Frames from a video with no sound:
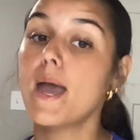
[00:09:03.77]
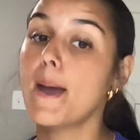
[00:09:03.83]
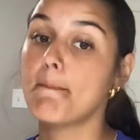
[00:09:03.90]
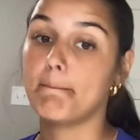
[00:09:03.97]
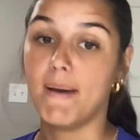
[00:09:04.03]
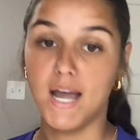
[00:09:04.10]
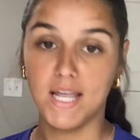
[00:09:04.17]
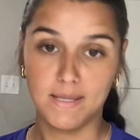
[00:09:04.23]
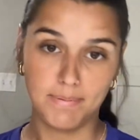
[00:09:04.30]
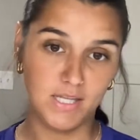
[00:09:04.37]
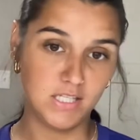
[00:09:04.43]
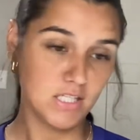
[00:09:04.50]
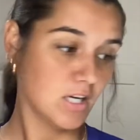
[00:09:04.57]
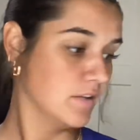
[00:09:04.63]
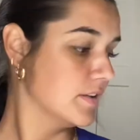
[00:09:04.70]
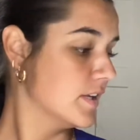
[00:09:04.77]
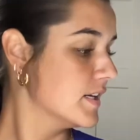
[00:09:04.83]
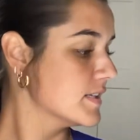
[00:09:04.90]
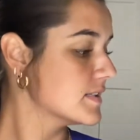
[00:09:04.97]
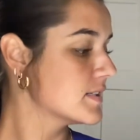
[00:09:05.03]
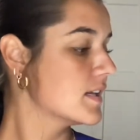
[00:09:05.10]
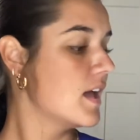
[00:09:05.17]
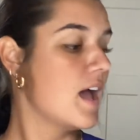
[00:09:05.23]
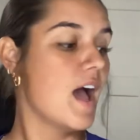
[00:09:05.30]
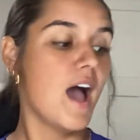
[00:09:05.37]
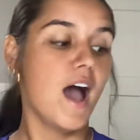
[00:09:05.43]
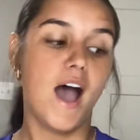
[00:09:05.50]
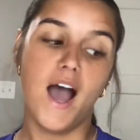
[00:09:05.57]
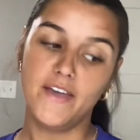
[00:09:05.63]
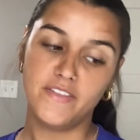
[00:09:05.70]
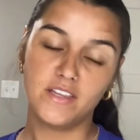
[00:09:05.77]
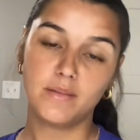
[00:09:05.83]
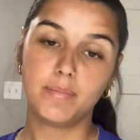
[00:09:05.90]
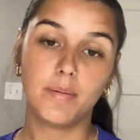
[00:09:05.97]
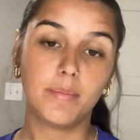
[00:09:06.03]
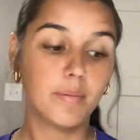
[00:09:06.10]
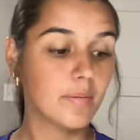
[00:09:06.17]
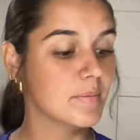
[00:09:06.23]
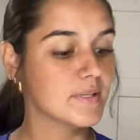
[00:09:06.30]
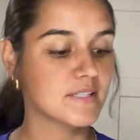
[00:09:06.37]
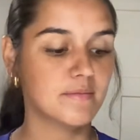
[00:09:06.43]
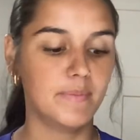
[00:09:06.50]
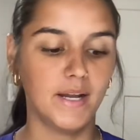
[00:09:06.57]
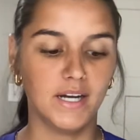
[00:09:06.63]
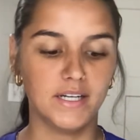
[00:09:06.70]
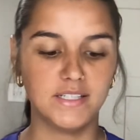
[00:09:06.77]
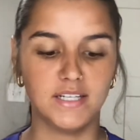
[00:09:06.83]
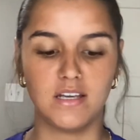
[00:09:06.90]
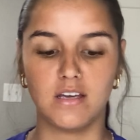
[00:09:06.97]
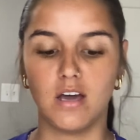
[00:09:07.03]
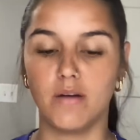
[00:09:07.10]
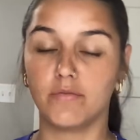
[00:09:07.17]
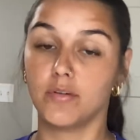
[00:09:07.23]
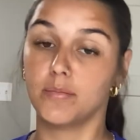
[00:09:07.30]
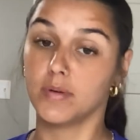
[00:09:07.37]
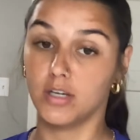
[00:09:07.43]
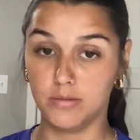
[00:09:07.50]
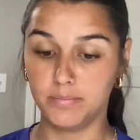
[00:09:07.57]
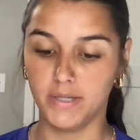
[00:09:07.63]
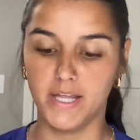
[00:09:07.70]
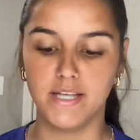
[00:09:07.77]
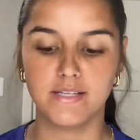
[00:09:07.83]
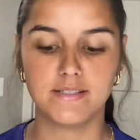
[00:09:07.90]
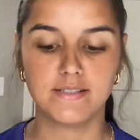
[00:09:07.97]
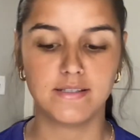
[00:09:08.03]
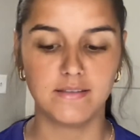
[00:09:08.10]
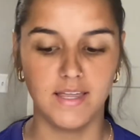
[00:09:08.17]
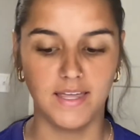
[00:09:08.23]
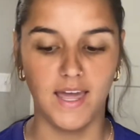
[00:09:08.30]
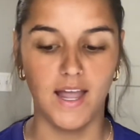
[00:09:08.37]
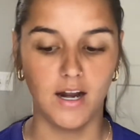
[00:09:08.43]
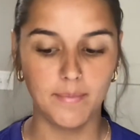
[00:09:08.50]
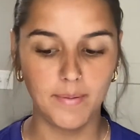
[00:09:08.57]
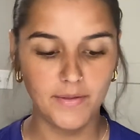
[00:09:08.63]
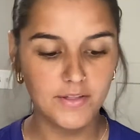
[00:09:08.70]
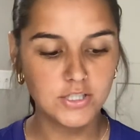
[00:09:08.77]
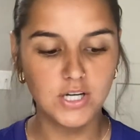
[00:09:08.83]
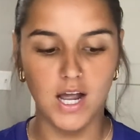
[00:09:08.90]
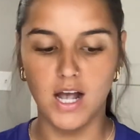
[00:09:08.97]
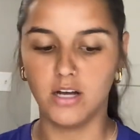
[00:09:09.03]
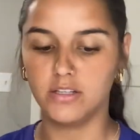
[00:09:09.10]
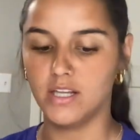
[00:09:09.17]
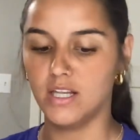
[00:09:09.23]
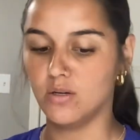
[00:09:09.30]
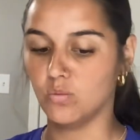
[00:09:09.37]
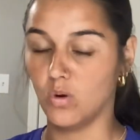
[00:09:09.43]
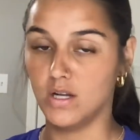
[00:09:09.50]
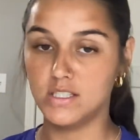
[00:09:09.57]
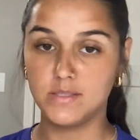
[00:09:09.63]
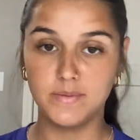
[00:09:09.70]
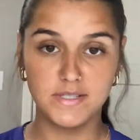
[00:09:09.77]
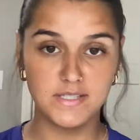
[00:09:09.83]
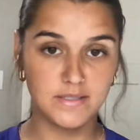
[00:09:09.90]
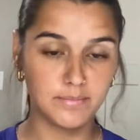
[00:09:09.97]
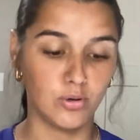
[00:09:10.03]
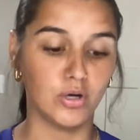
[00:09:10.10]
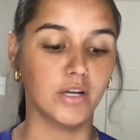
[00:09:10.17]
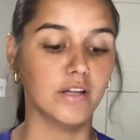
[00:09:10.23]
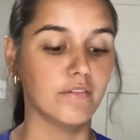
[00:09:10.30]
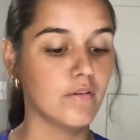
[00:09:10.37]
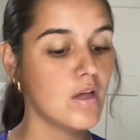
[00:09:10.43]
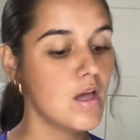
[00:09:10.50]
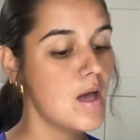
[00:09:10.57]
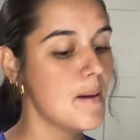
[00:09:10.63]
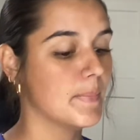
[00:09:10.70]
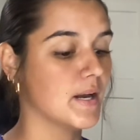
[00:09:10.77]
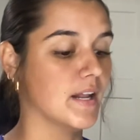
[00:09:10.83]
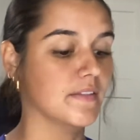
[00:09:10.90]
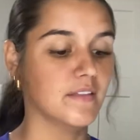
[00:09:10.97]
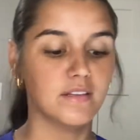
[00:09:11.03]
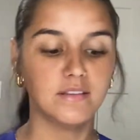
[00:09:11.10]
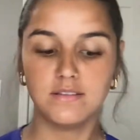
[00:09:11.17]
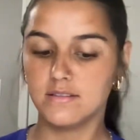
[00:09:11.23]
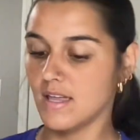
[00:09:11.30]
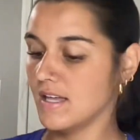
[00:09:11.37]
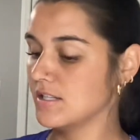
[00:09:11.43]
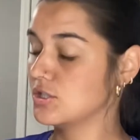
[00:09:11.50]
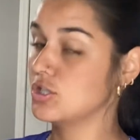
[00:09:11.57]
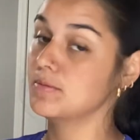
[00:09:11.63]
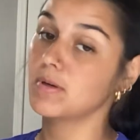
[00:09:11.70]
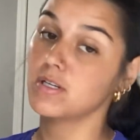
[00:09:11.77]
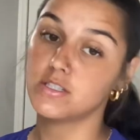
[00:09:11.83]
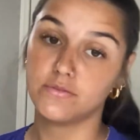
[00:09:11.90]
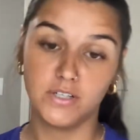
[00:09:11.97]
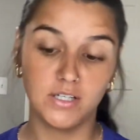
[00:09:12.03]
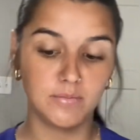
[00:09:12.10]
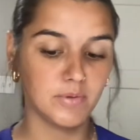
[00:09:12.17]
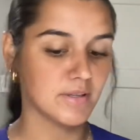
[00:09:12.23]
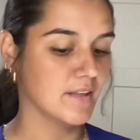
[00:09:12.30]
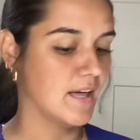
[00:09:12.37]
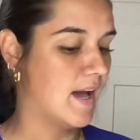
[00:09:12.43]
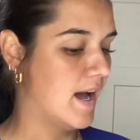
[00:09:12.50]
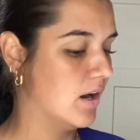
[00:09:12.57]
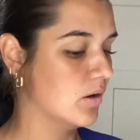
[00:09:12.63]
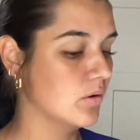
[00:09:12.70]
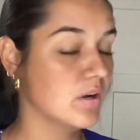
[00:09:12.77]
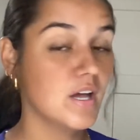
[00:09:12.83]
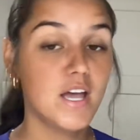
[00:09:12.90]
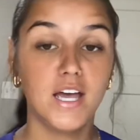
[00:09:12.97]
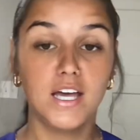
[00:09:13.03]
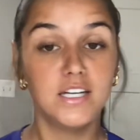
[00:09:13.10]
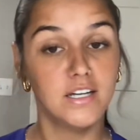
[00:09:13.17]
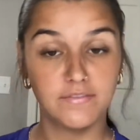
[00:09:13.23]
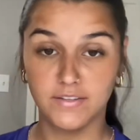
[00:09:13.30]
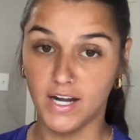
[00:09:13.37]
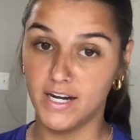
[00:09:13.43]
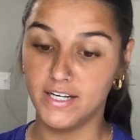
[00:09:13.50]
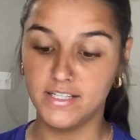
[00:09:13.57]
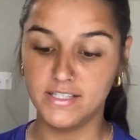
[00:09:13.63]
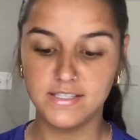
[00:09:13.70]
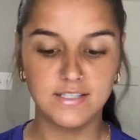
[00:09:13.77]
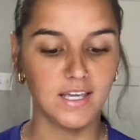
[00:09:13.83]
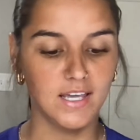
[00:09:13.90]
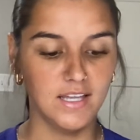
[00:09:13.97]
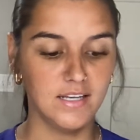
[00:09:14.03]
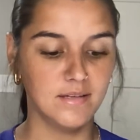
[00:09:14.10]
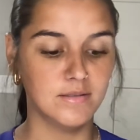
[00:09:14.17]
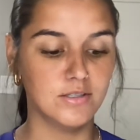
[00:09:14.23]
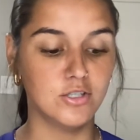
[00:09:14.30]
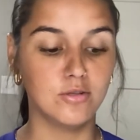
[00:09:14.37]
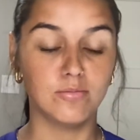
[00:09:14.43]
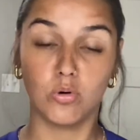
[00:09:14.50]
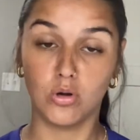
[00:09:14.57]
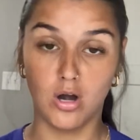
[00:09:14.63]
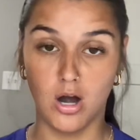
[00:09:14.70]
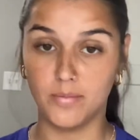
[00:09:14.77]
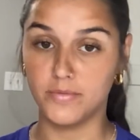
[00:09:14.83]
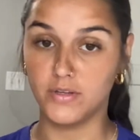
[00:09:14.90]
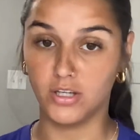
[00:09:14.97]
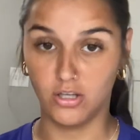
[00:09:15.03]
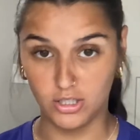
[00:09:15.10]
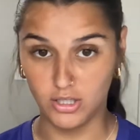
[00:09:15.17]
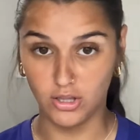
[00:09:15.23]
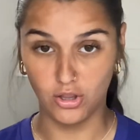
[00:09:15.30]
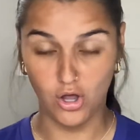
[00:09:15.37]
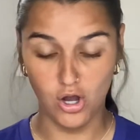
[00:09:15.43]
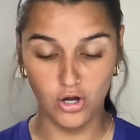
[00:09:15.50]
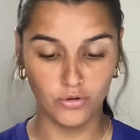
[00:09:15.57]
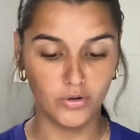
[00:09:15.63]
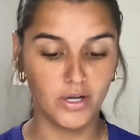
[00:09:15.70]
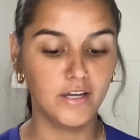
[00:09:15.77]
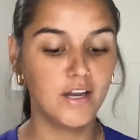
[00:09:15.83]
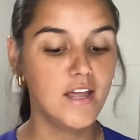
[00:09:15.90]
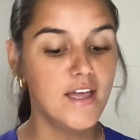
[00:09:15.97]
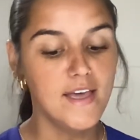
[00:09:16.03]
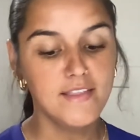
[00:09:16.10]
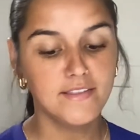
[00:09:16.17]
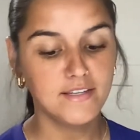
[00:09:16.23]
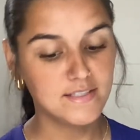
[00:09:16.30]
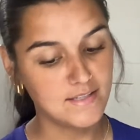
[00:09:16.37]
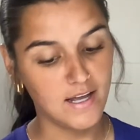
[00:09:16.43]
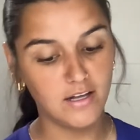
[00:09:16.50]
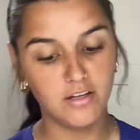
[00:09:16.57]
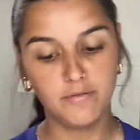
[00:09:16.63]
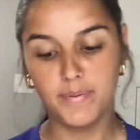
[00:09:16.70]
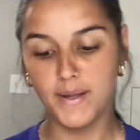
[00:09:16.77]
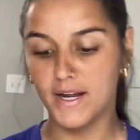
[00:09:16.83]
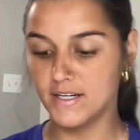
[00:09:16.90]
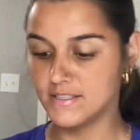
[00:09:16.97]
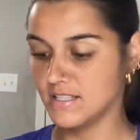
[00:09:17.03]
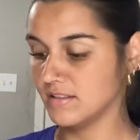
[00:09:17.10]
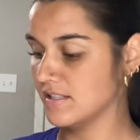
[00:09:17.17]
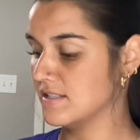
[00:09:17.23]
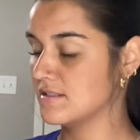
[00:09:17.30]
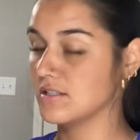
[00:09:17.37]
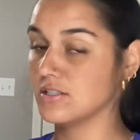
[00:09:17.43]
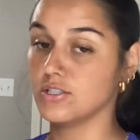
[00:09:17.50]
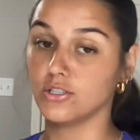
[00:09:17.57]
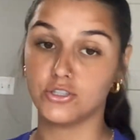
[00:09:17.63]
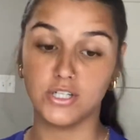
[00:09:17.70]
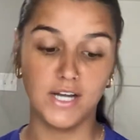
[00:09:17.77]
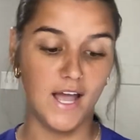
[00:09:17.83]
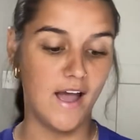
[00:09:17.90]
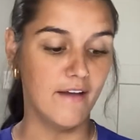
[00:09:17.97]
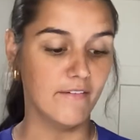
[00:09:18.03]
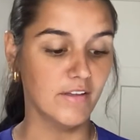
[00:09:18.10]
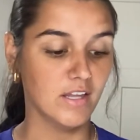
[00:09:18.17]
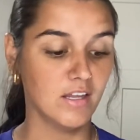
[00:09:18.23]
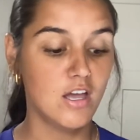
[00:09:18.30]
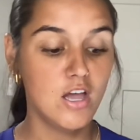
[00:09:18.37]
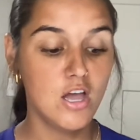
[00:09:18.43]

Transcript: My opinion on this. I think the permissive parenting can come from a good place. They care about their child and want to be supportive, but I think that too much freedom without enough guidance can do more harm than good in the long run. This style of parenting leads to children having